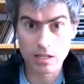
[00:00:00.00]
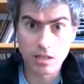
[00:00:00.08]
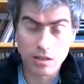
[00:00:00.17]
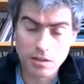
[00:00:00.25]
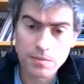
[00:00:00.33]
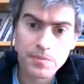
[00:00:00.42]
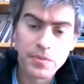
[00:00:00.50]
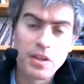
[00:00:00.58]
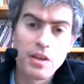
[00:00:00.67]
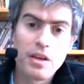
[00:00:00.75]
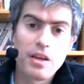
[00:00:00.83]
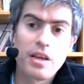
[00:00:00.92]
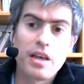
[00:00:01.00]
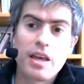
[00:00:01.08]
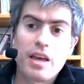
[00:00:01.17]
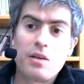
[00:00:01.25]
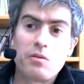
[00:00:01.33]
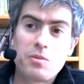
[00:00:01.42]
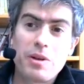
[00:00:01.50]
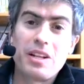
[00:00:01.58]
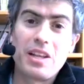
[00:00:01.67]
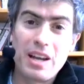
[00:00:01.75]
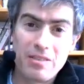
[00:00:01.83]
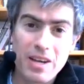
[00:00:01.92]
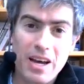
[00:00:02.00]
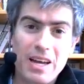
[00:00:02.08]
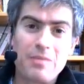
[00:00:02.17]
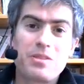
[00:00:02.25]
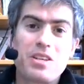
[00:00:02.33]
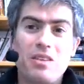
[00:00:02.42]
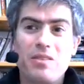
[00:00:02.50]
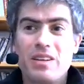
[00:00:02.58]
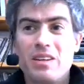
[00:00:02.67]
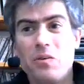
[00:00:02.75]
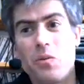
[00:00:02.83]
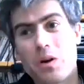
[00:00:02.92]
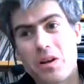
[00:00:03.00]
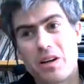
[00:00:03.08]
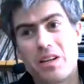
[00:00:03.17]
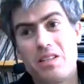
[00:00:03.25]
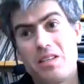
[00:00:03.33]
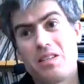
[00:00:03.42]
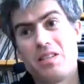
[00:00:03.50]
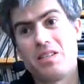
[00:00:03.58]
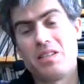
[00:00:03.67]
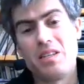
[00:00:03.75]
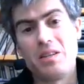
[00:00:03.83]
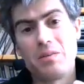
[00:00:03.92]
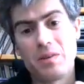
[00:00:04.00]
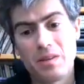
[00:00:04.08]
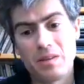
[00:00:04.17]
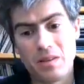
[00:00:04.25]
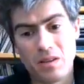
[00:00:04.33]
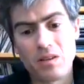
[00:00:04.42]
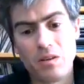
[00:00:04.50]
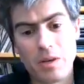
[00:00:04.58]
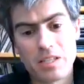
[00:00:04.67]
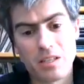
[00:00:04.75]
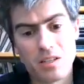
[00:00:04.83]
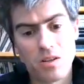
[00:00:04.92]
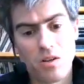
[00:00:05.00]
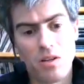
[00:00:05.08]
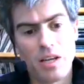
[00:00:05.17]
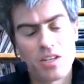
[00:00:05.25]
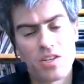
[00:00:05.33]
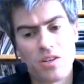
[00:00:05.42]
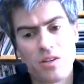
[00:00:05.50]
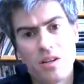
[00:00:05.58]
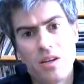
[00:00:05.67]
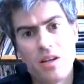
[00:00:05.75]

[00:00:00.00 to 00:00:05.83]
here, and we'll spend a lot of time working on consistency. Basically this whole lecture,